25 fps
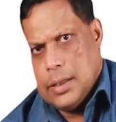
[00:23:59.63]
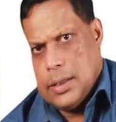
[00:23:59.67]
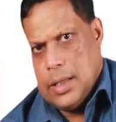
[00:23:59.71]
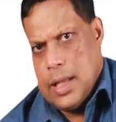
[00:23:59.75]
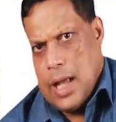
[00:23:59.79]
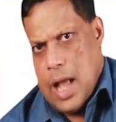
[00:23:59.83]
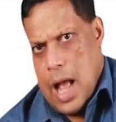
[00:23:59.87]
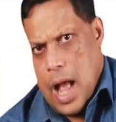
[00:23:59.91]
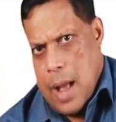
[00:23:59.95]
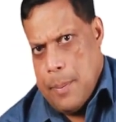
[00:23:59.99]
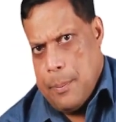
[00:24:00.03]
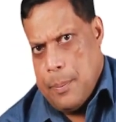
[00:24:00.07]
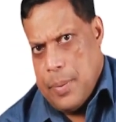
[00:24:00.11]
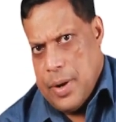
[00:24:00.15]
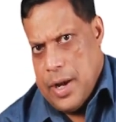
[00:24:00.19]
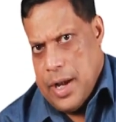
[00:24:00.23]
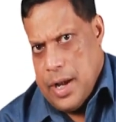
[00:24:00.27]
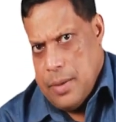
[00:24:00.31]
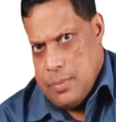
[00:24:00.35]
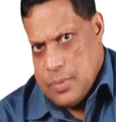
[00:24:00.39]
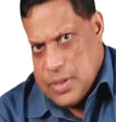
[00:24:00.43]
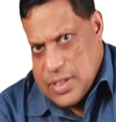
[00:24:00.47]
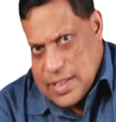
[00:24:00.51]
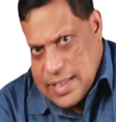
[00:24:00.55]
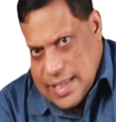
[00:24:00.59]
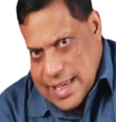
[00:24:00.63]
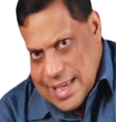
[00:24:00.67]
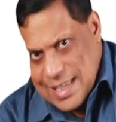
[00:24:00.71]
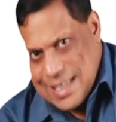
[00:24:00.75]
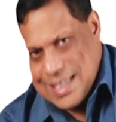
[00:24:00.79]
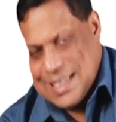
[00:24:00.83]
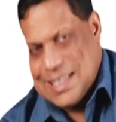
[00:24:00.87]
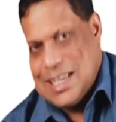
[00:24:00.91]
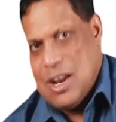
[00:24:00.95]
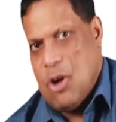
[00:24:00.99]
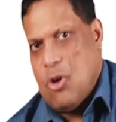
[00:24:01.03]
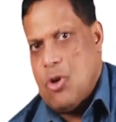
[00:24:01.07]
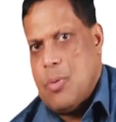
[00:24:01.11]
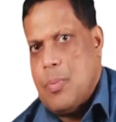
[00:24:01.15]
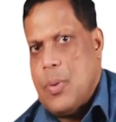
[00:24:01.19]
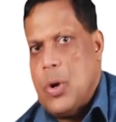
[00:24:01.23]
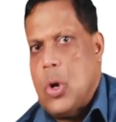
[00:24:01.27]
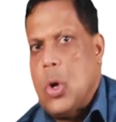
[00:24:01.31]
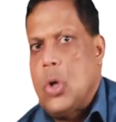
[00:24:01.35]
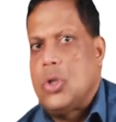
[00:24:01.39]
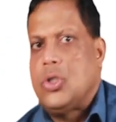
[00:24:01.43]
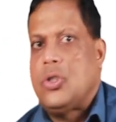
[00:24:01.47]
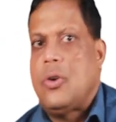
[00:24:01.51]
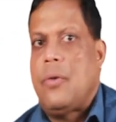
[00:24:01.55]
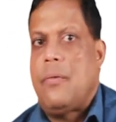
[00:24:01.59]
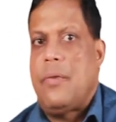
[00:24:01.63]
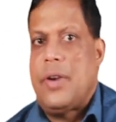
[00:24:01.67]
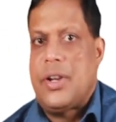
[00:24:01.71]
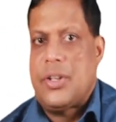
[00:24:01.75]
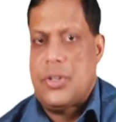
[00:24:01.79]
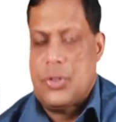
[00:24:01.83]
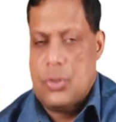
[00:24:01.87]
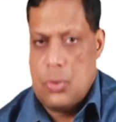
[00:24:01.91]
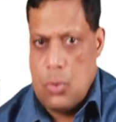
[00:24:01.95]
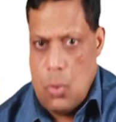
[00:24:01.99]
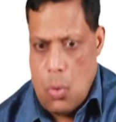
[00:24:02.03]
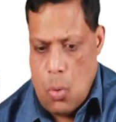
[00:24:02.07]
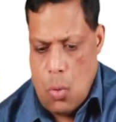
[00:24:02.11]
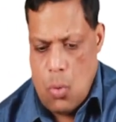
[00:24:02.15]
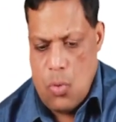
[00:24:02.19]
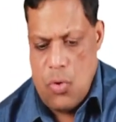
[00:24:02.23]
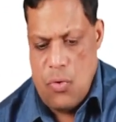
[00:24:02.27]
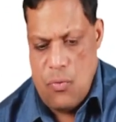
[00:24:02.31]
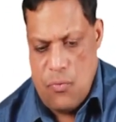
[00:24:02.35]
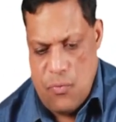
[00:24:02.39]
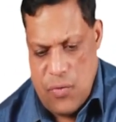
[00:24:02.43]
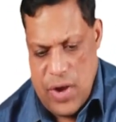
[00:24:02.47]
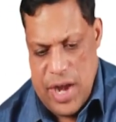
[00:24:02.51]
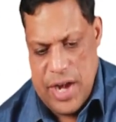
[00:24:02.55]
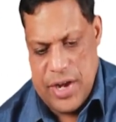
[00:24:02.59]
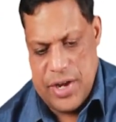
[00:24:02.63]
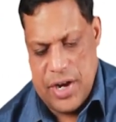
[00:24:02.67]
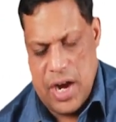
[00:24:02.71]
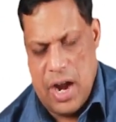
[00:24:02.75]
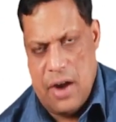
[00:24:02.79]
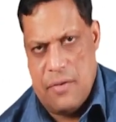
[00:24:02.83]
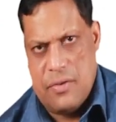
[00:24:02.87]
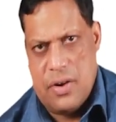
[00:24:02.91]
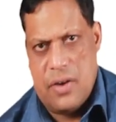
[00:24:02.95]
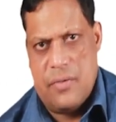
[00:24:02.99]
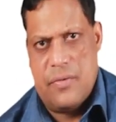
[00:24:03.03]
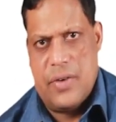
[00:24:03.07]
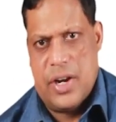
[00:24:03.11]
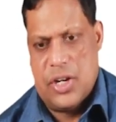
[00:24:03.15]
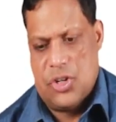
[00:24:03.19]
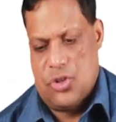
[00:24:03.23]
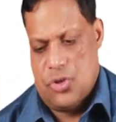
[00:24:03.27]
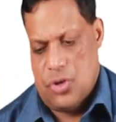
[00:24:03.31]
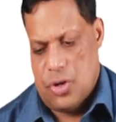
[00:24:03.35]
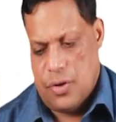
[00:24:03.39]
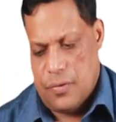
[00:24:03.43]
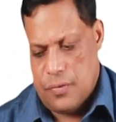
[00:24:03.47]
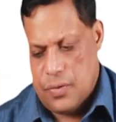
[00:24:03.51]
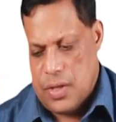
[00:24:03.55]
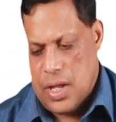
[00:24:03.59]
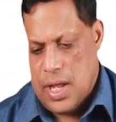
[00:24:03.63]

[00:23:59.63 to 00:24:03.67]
The upper limb sinks down because of its own weight after fracture of